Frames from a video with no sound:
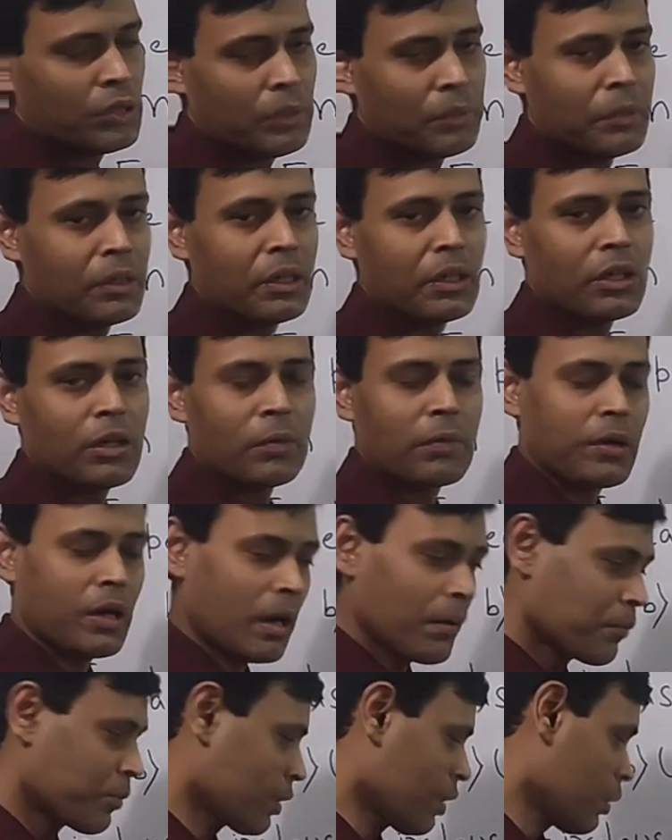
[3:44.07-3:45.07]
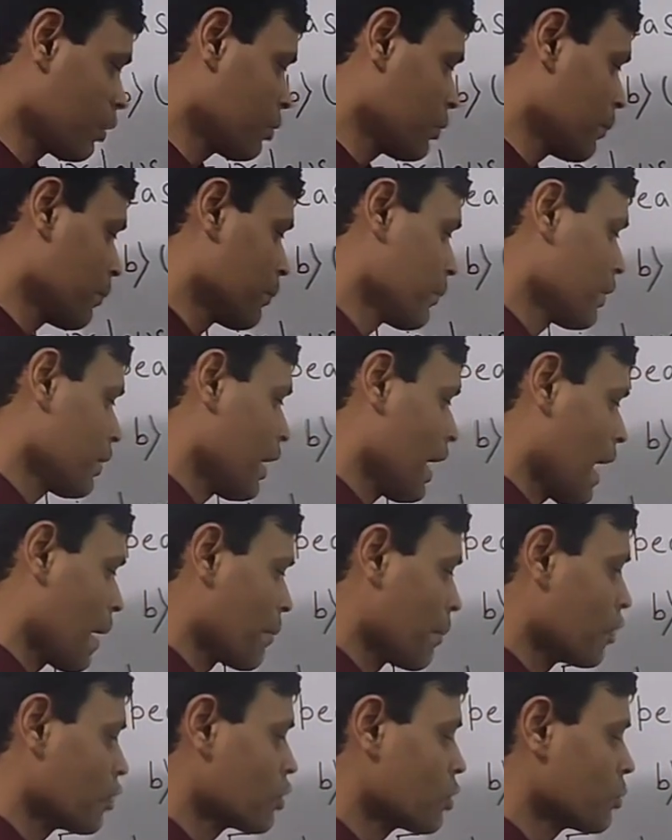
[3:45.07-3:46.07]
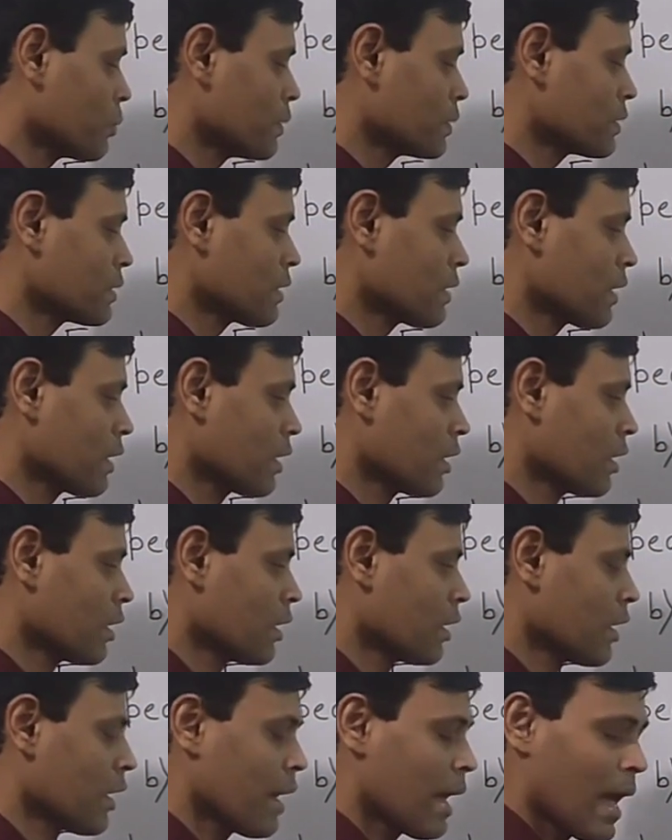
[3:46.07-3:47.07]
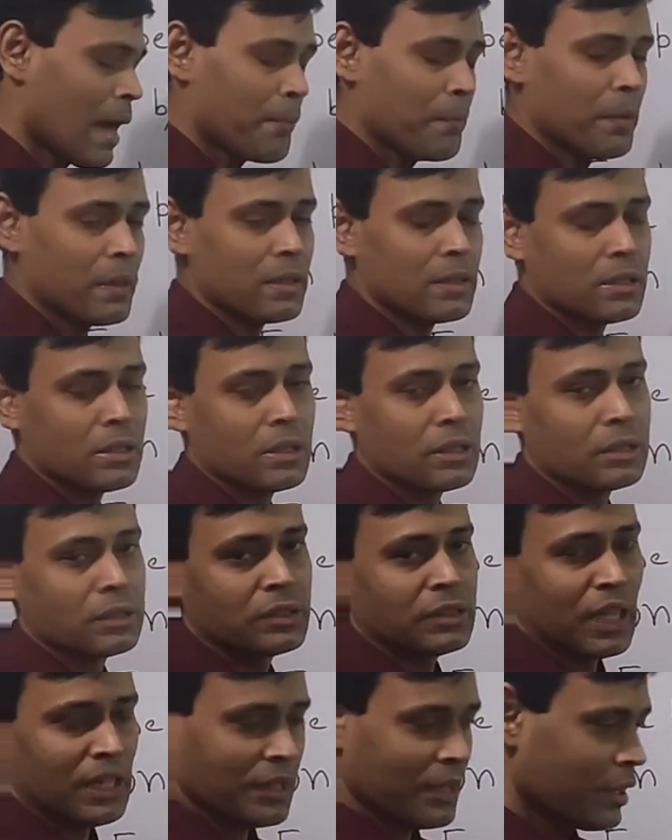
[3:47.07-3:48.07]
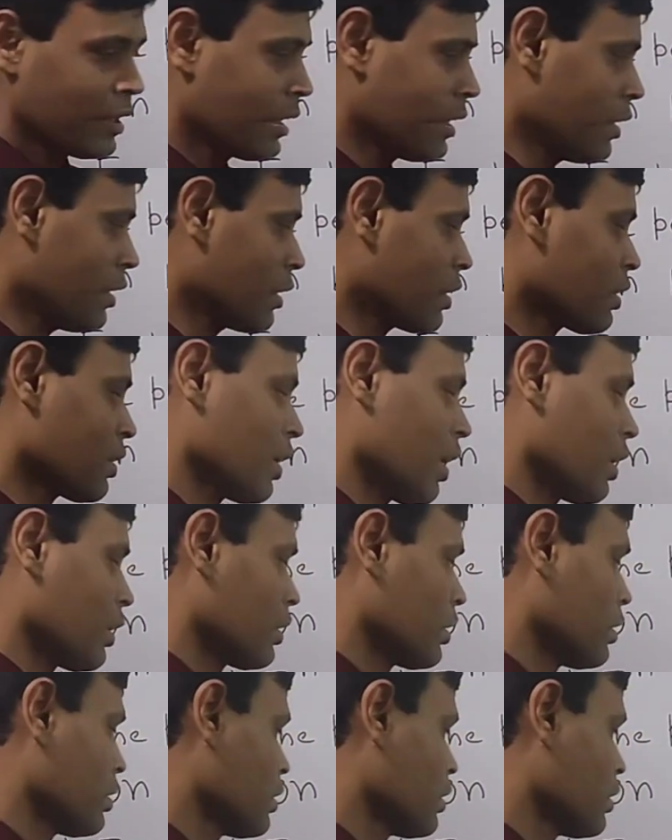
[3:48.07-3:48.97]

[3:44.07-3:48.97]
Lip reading: the meaning of calm down. About means happen suddenly, none.